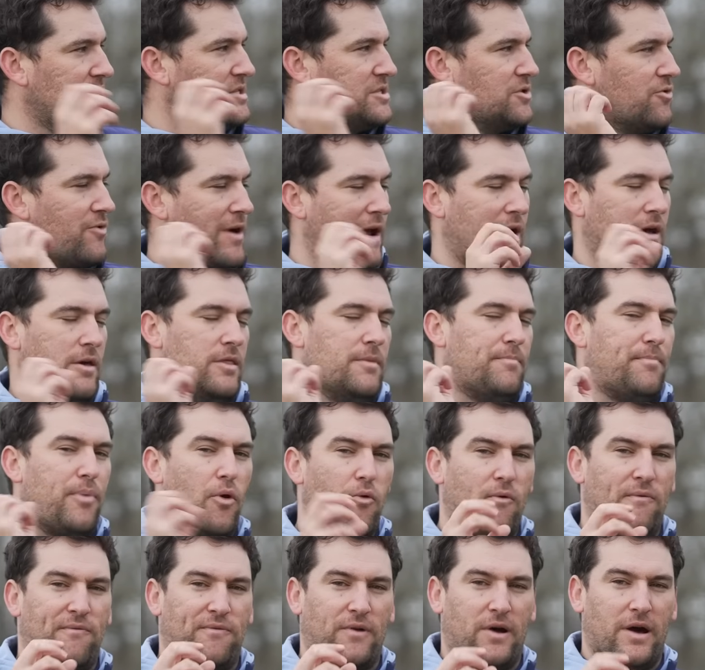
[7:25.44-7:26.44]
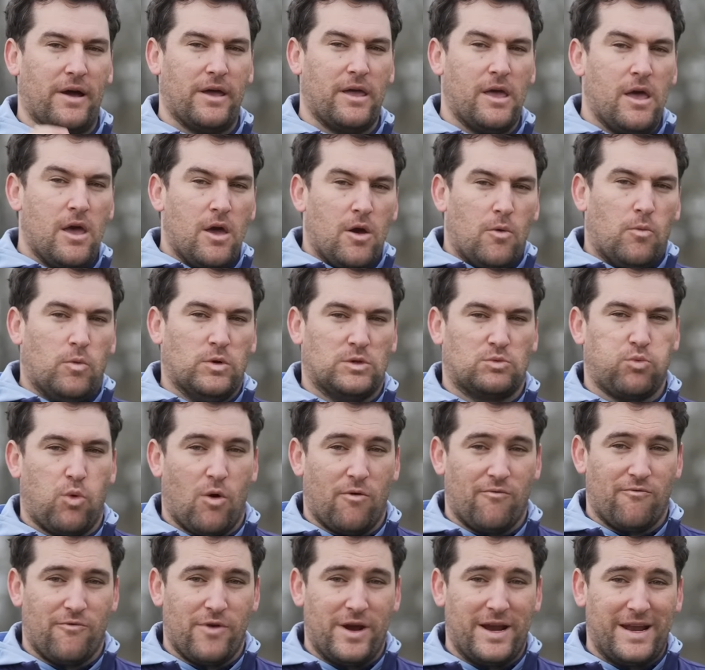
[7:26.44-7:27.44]
I saw out of the ball flight was
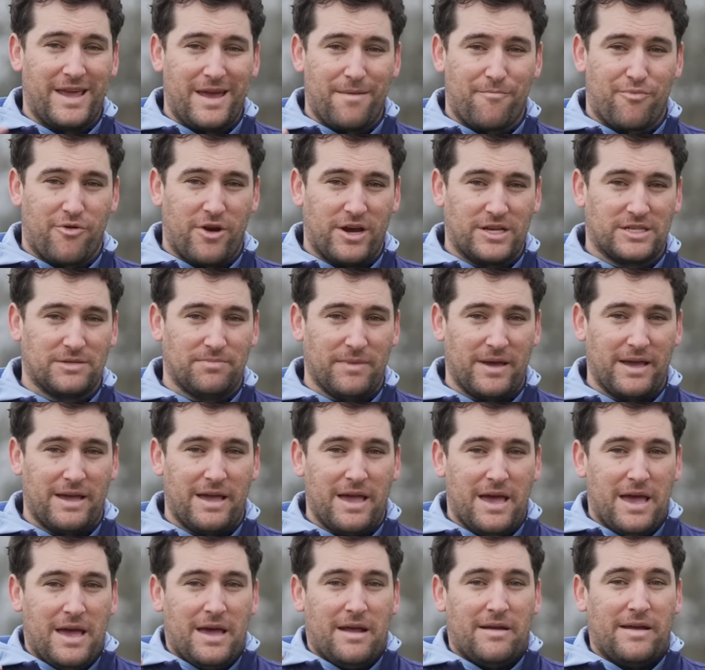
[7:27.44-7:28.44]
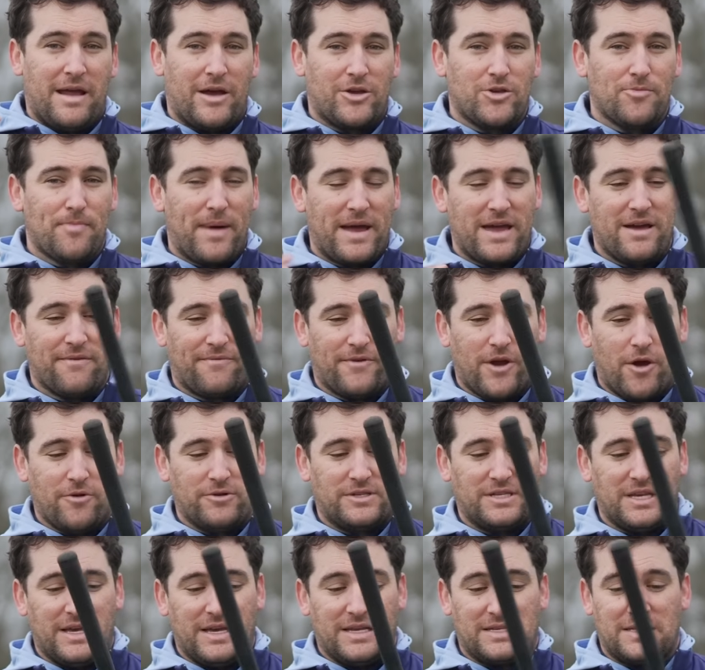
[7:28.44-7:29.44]
what really impressed me. Now, you may have
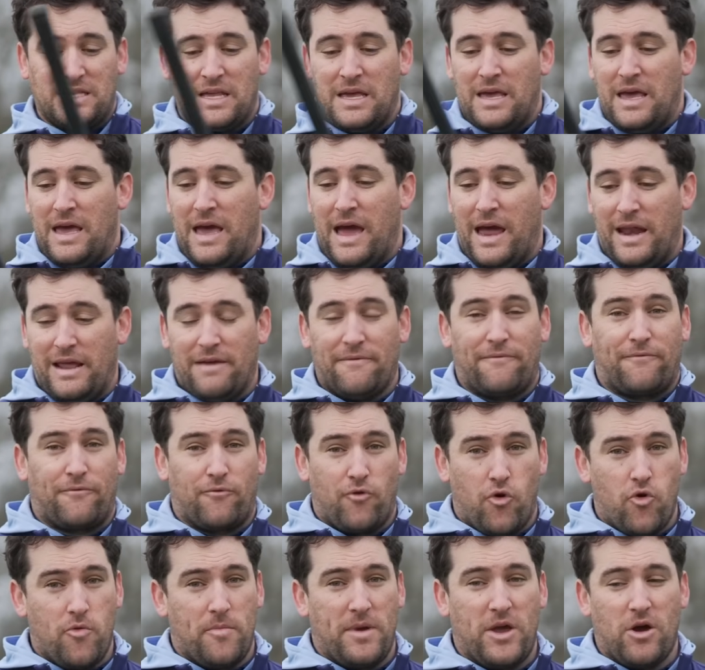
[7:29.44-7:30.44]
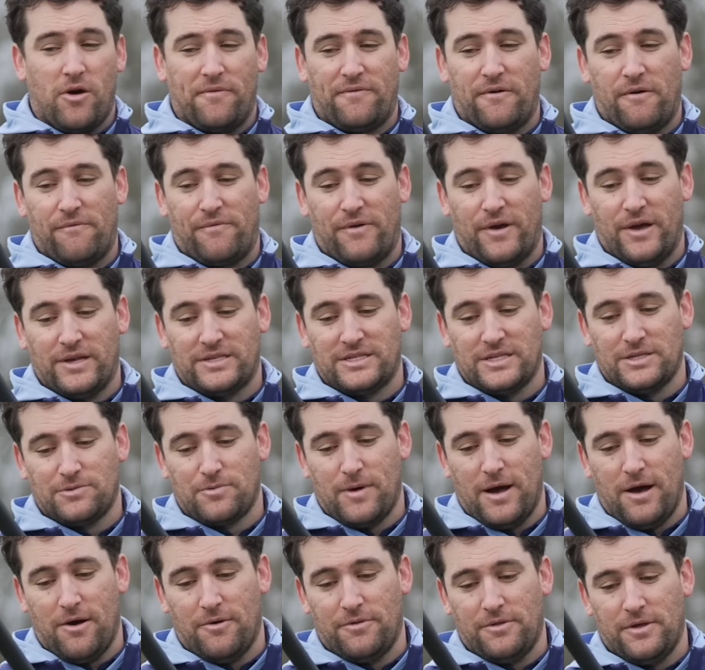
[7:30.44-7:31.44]
noticed, and it threw me off at first as
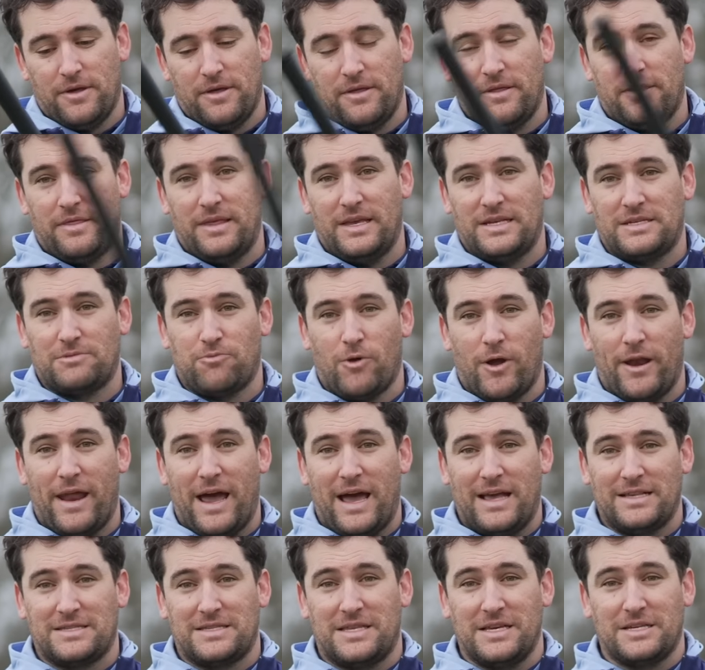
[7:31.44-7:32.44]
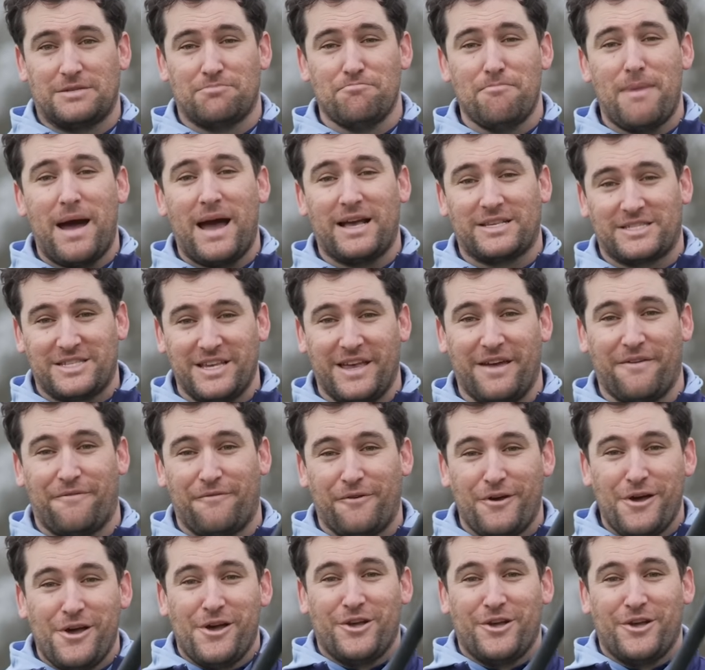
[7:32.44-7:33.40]
well, that this one has this massive